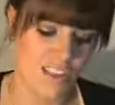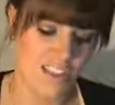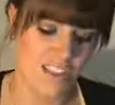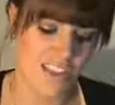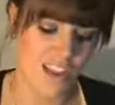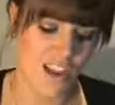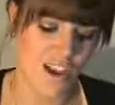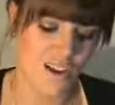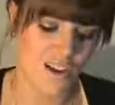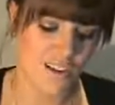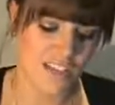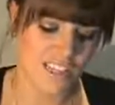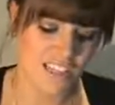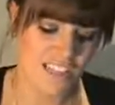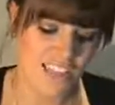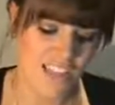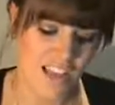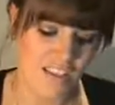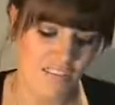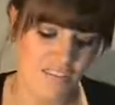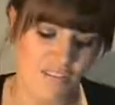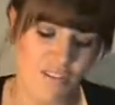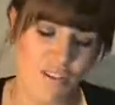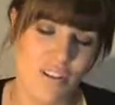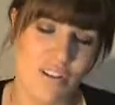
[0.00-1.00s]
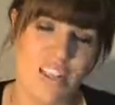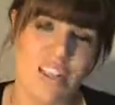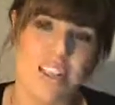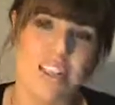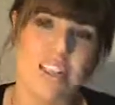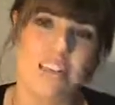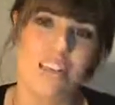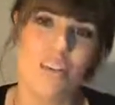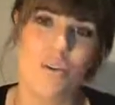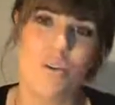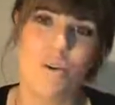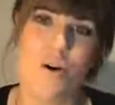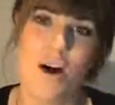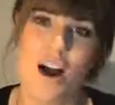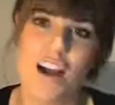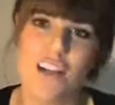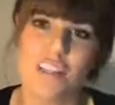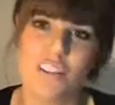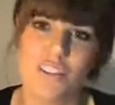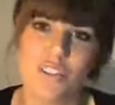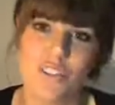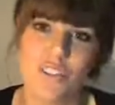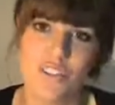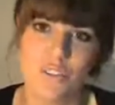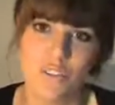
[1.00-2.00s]
The only downfall is it's quite
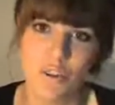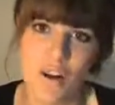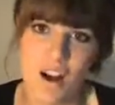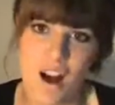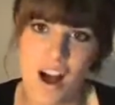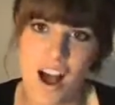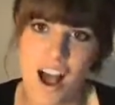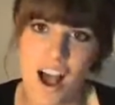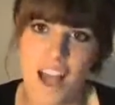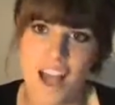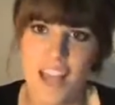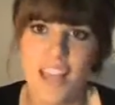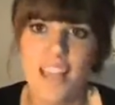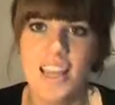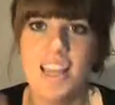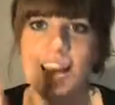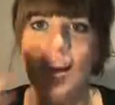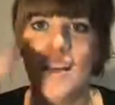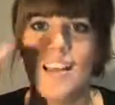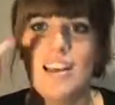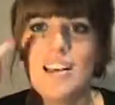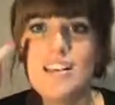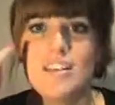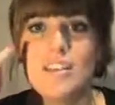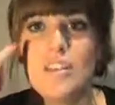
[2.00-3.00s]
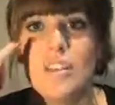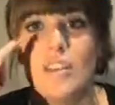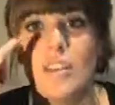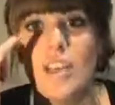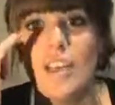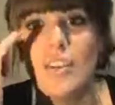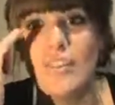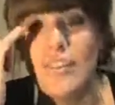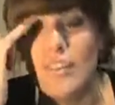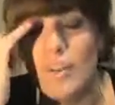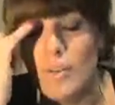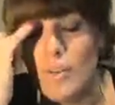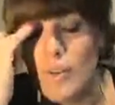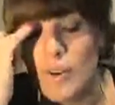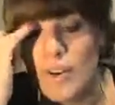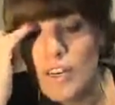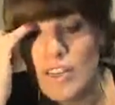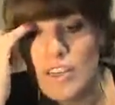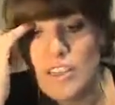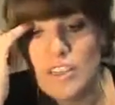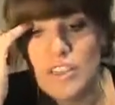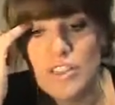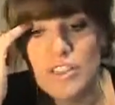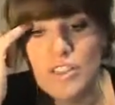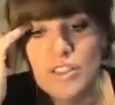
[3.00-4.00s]
dry, so if you're
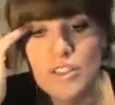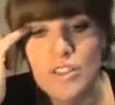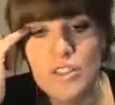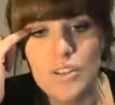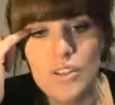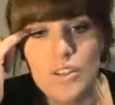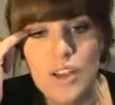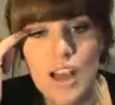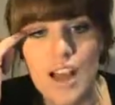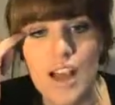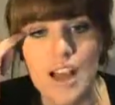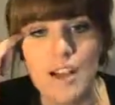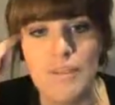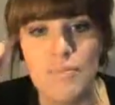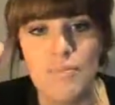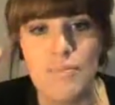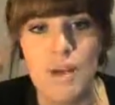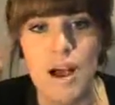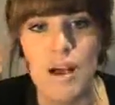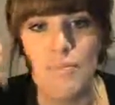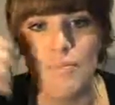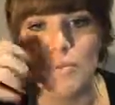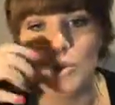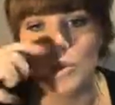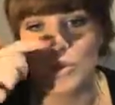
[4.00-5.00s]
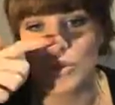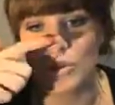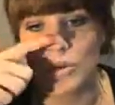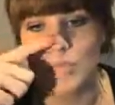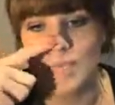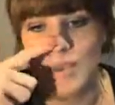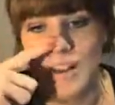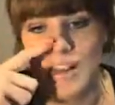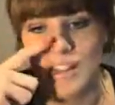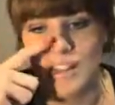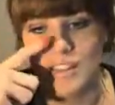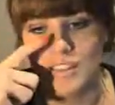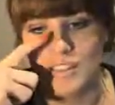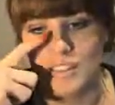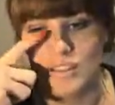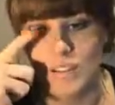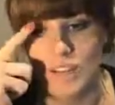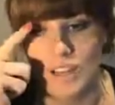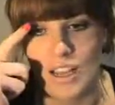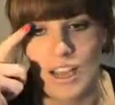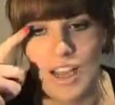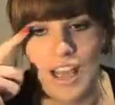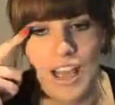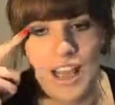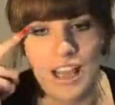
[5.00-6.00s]
wanting to do a more dramatic
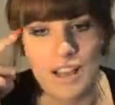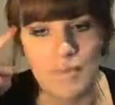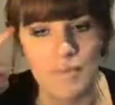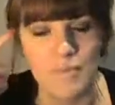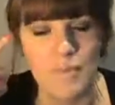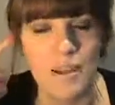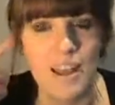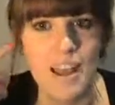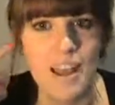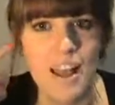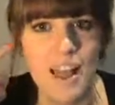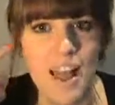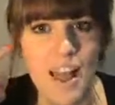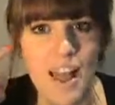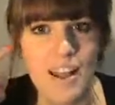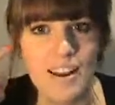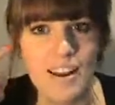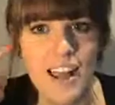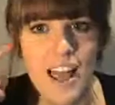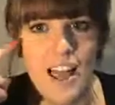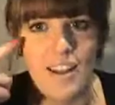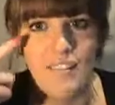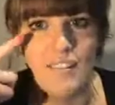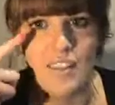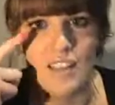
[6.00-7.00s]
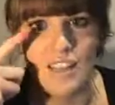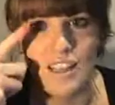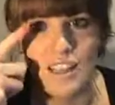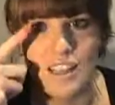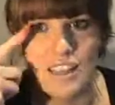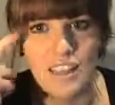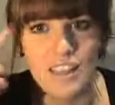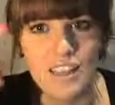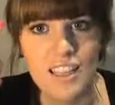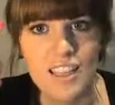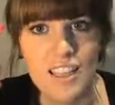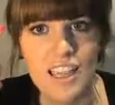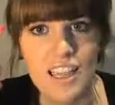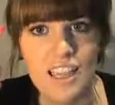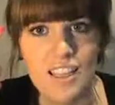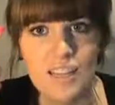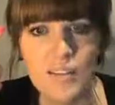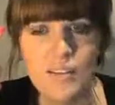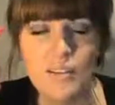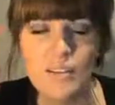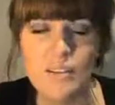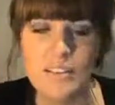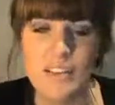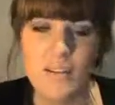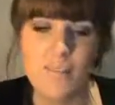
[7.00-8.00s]
look, and having the
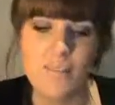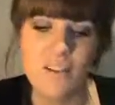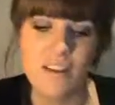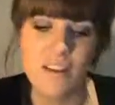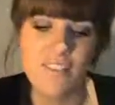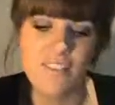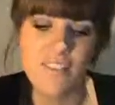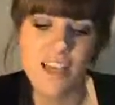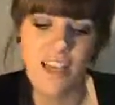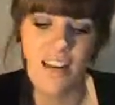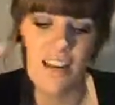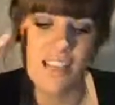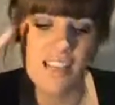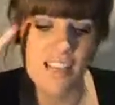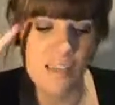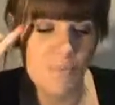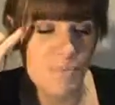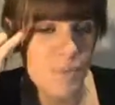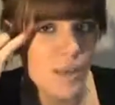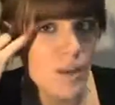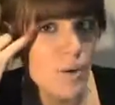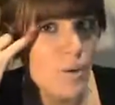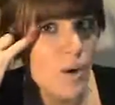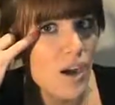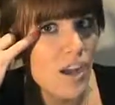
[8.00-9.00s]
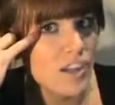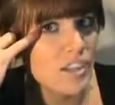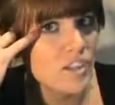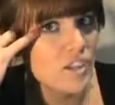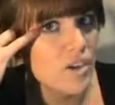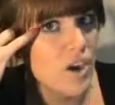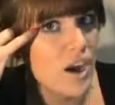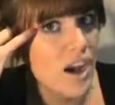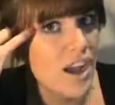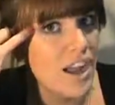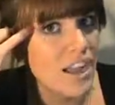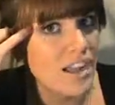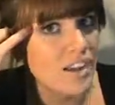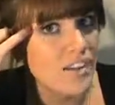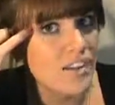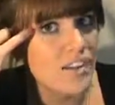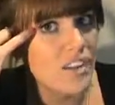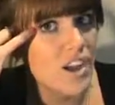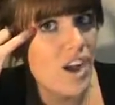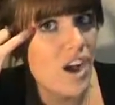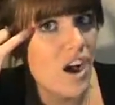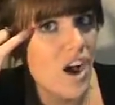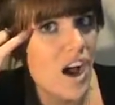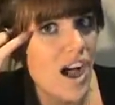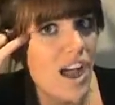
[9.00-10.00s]
kick or something like that, it can be quite drying on
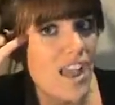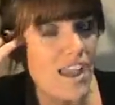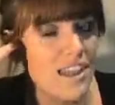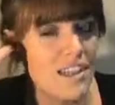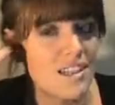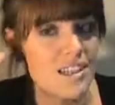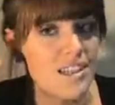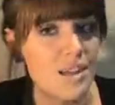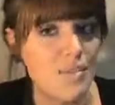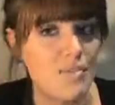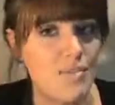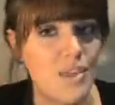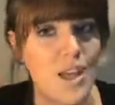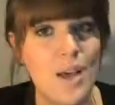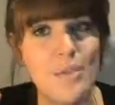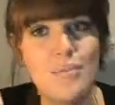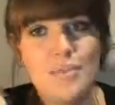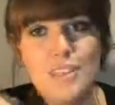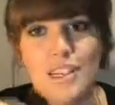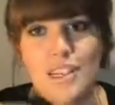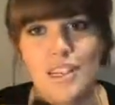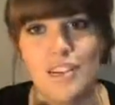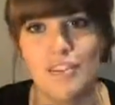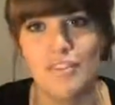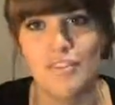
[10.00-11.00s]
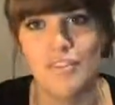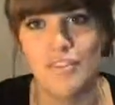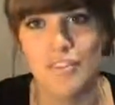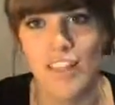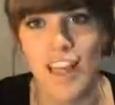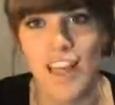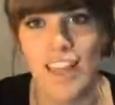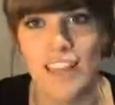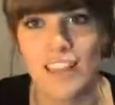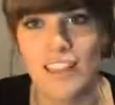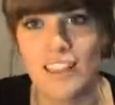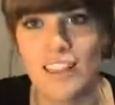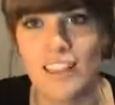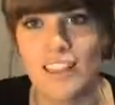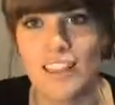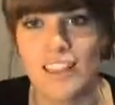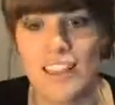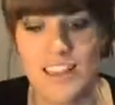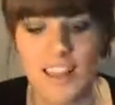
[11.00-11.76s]
your eye and sometimes it can flake.